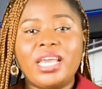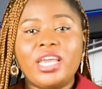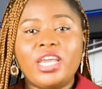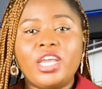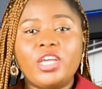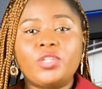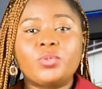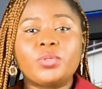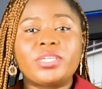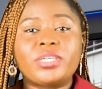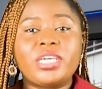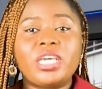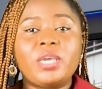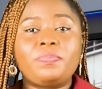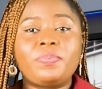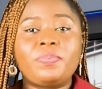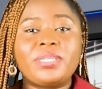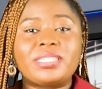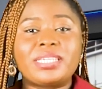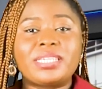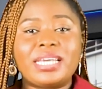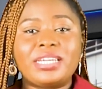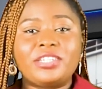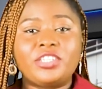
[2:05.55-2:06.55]
it will keep
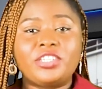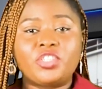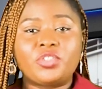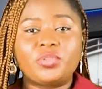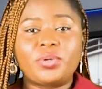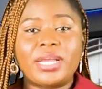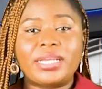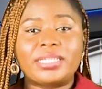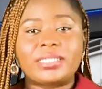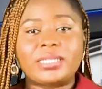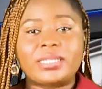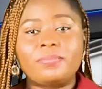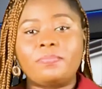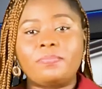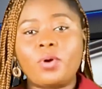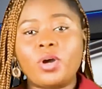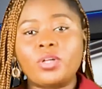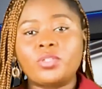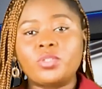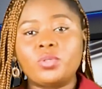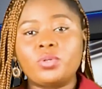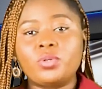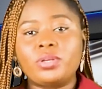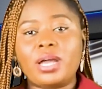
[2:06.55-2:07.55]
its interest in
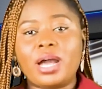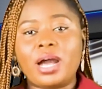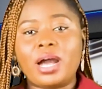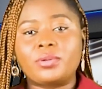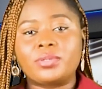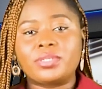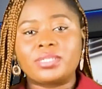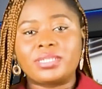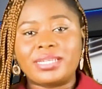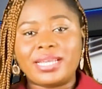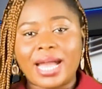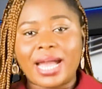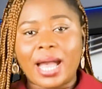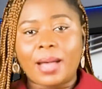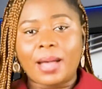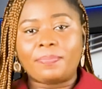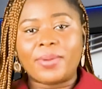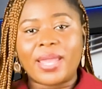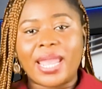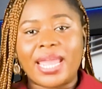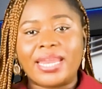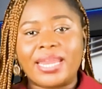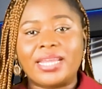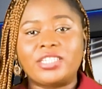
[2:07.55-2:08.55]
Portugal's
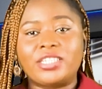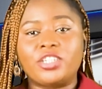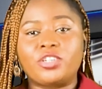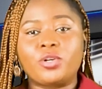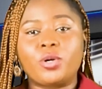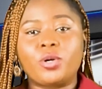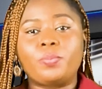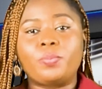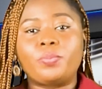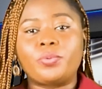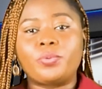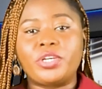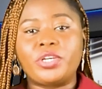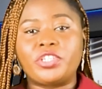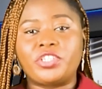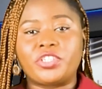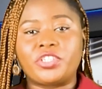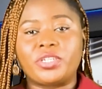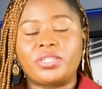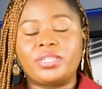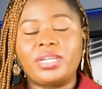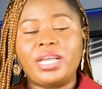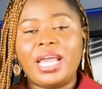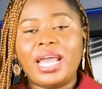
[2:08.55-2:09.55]
Gap Energy
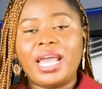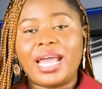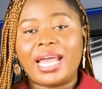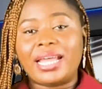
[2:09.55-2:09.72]
Corporation